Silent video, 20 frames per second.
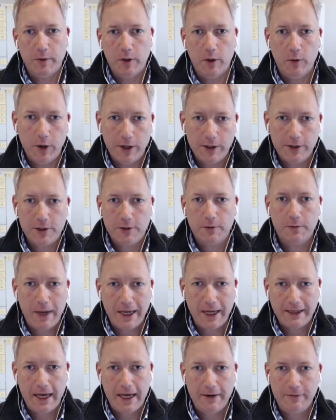And once you make
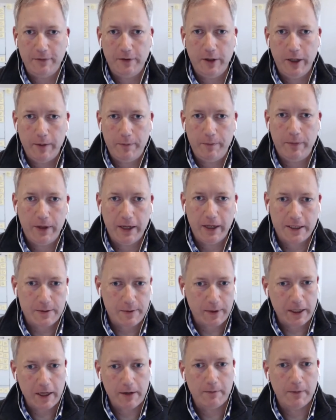that flip, things
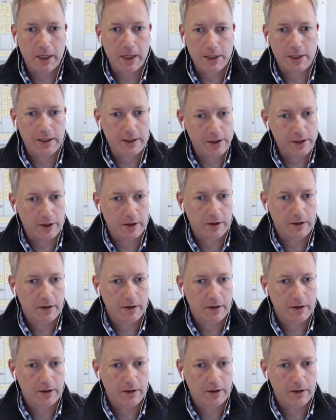become much easier.